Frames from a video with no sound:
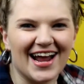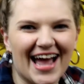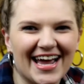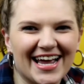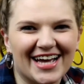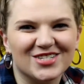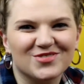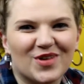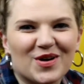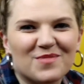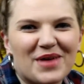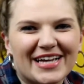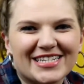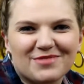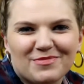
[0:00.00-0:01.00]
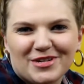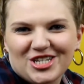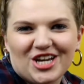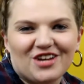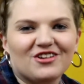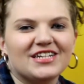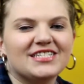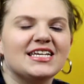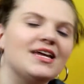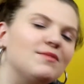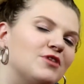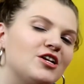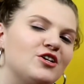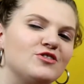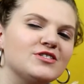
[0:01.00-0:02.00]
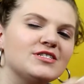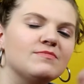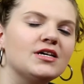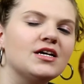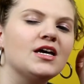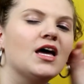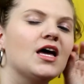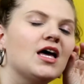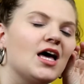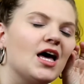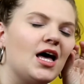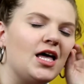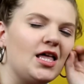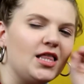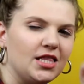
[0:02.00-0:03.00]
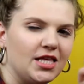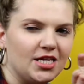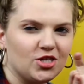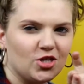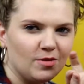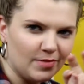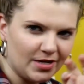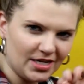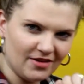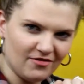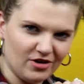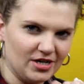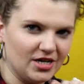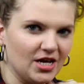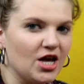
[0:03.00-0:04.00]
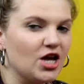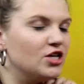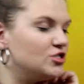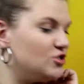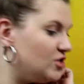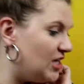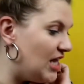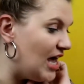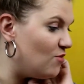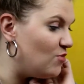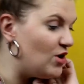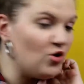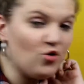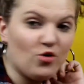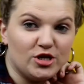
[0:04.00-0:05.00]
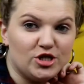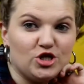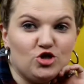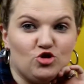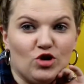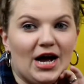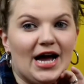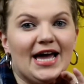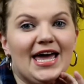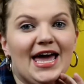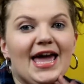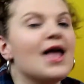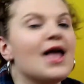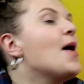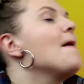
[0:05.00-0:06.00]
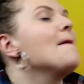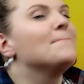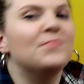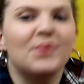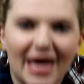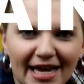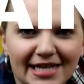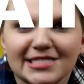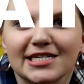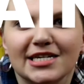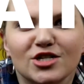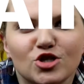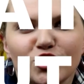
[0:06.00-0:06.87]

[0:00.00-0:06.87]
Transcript: hi guys, welcome back to my channel, and today I'm going to do something a little bit different. So today we are going to try a painting